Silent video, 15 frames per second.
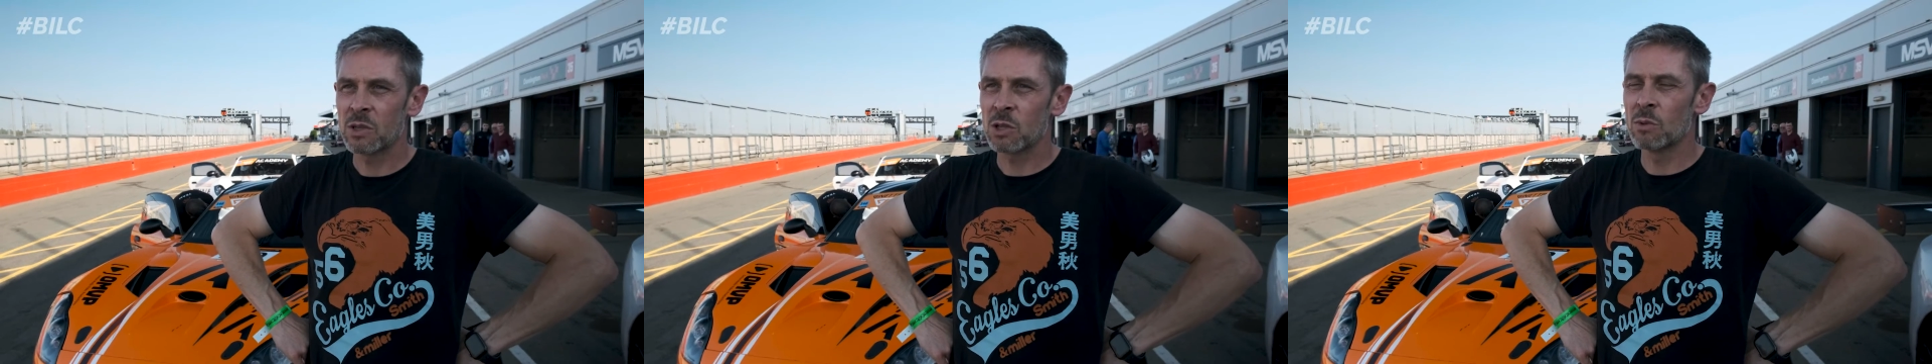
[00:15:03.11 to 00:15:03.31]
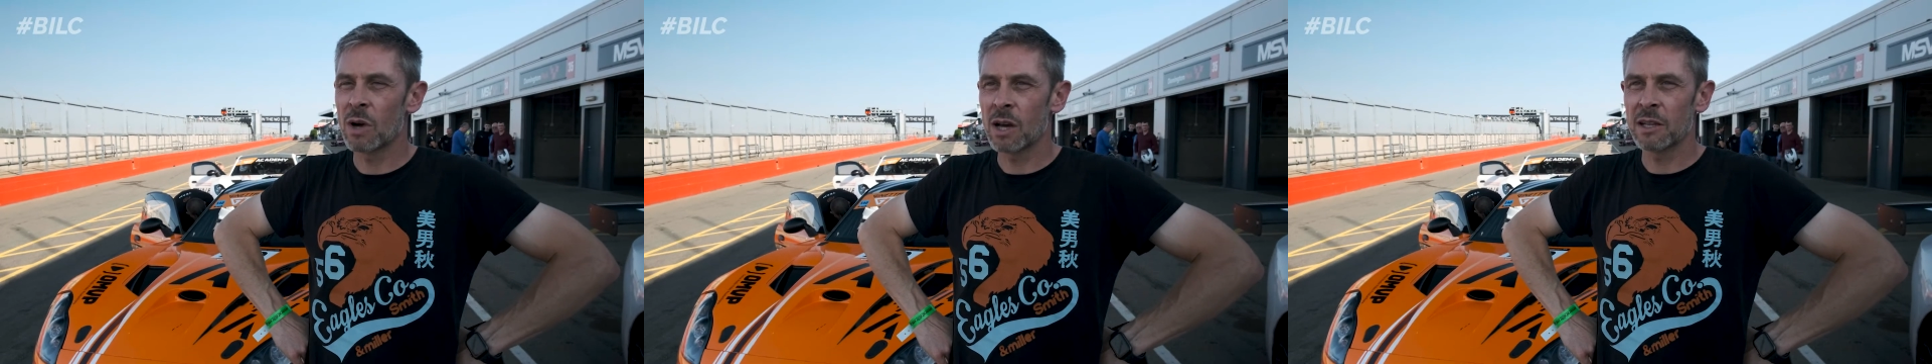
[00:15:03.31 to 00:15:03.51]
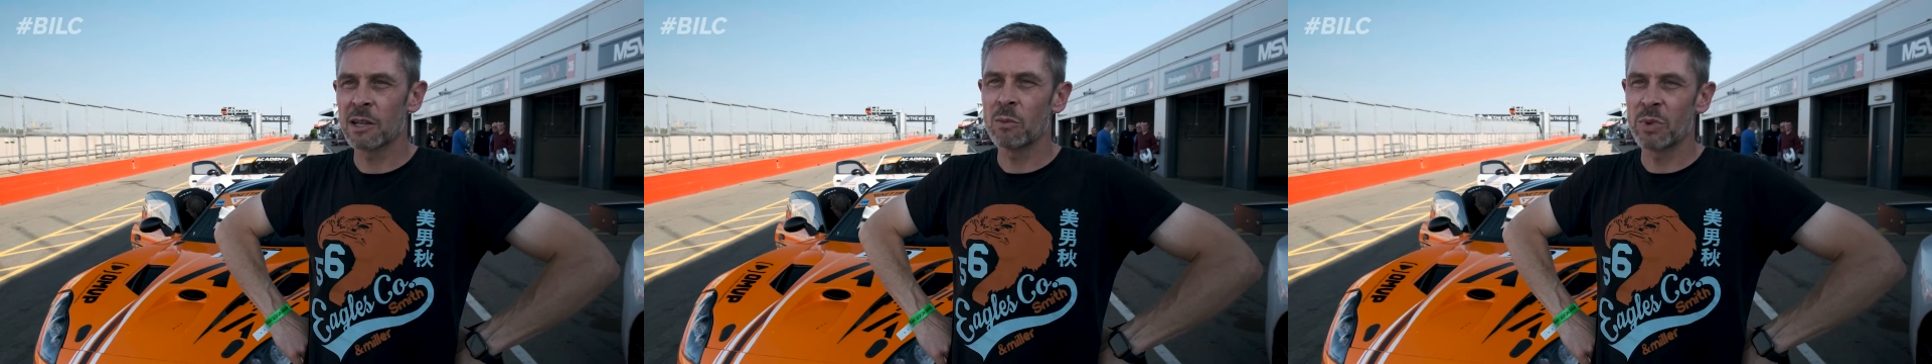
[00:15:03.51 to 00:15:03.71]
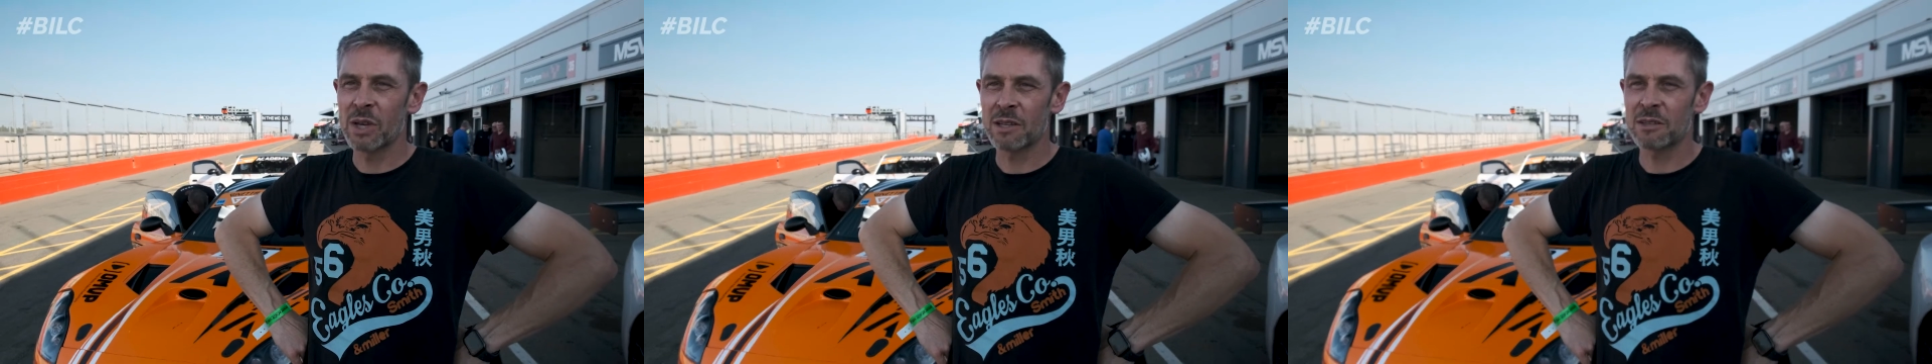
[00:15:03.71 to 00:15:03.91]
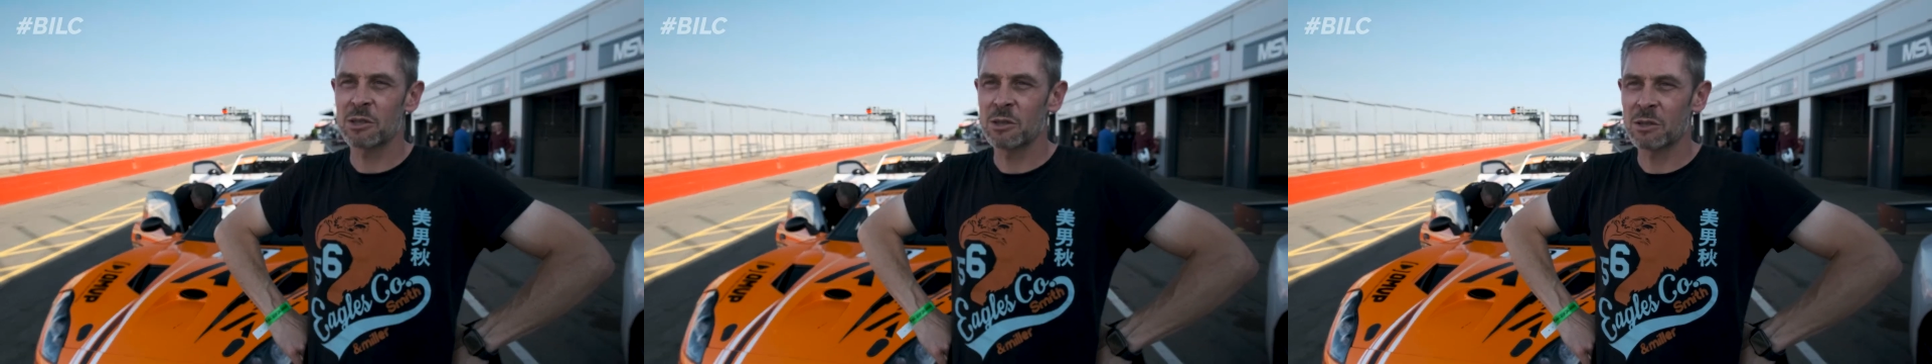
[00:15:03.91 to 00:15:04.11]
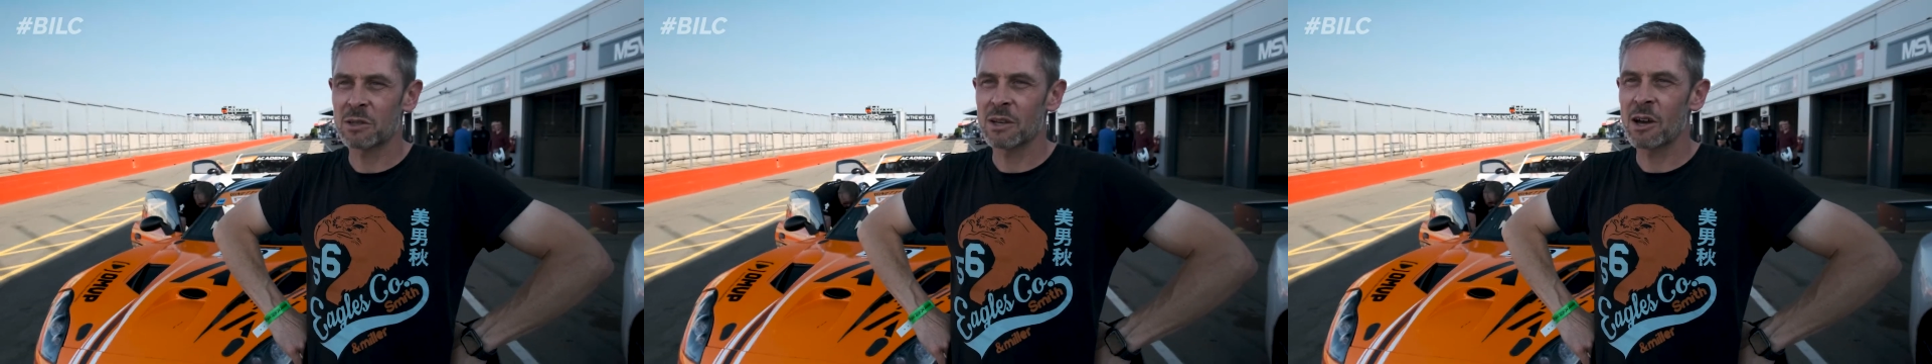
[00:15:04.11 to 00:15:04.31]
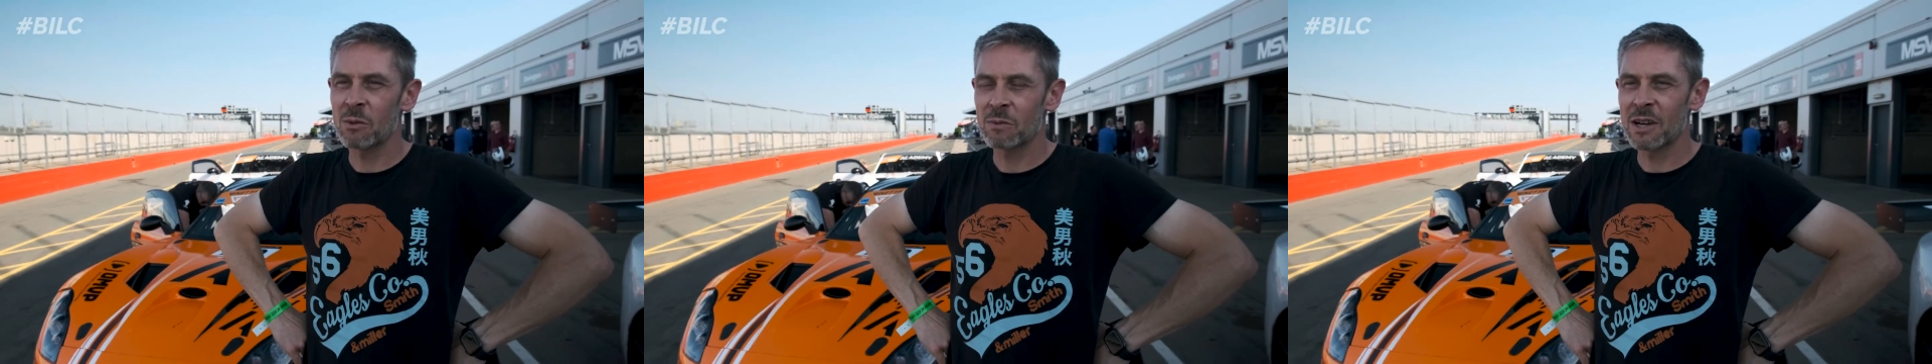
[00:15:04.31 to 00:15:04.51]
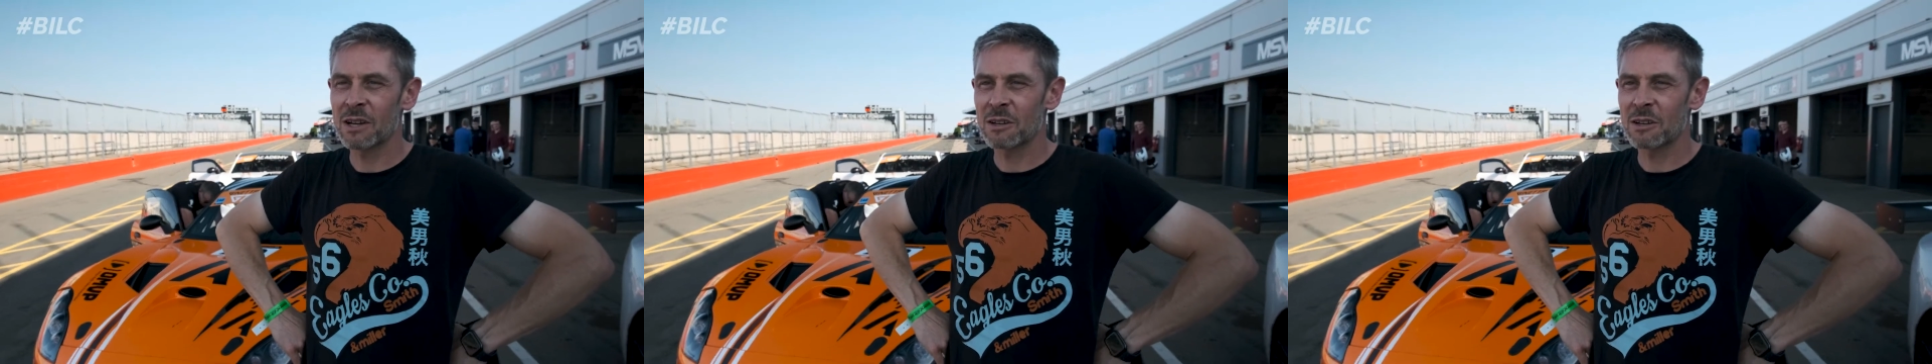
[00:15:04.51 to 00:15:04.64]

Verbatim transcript: do my little bit to help